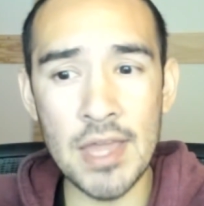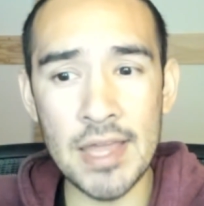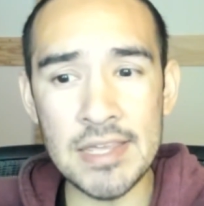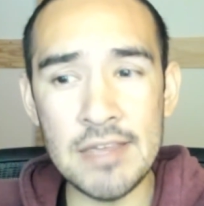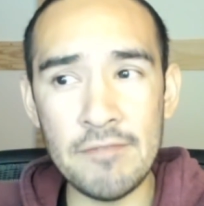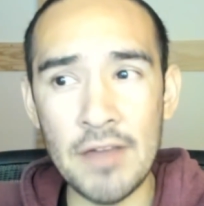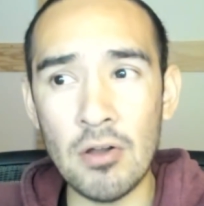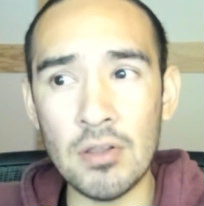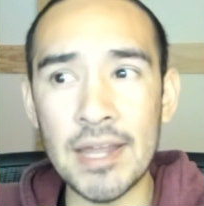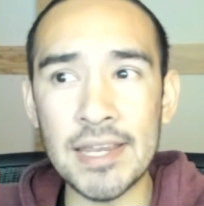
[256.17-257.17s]
that he
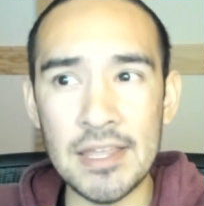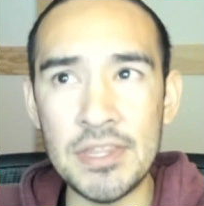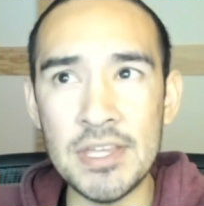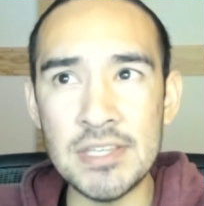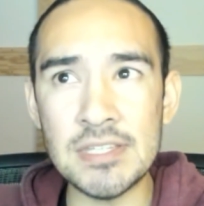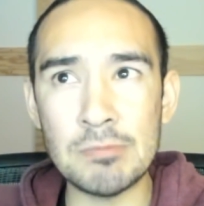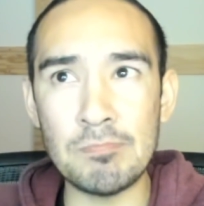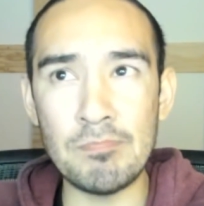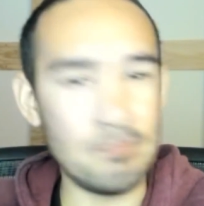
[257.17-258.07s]
felt like this